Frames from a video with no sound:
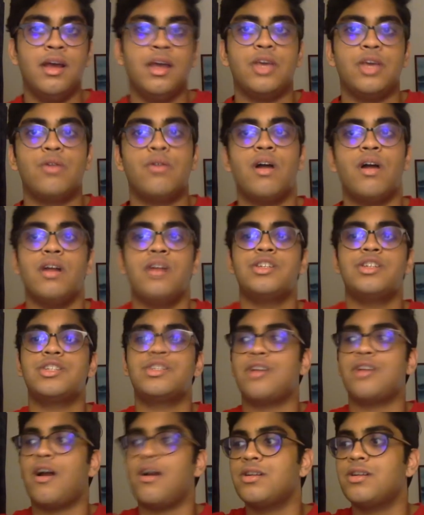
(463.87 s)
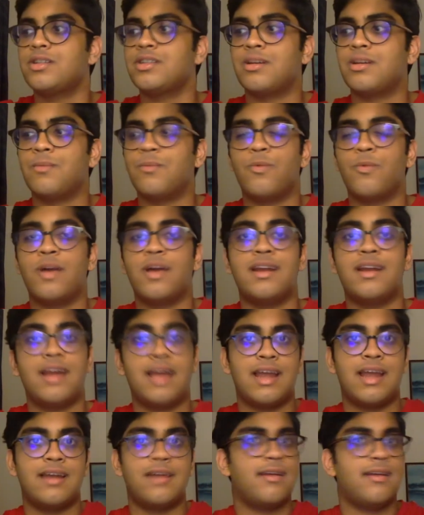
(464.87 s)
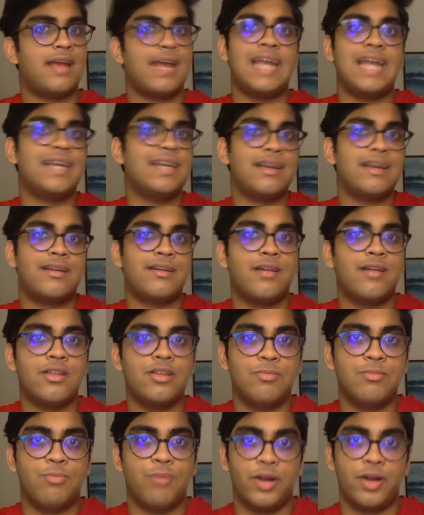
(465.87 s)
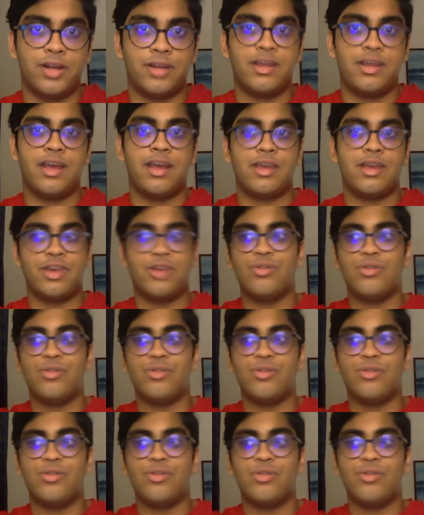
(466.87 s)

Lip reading: You can't start somewhere and end at another point. The